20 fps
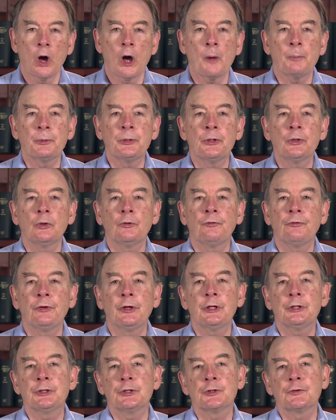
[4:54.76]
Optional
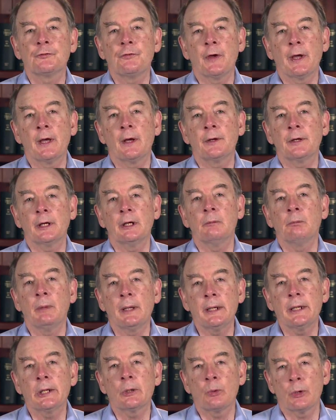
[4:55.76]
features found in
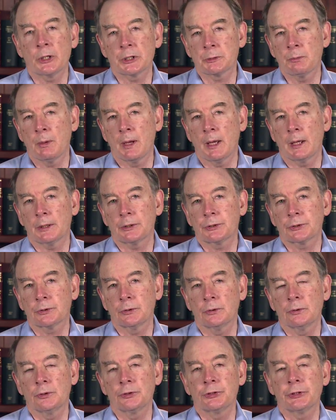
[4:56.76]
many QuickSmart
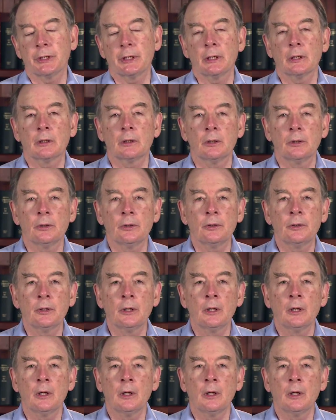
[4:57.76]
schools include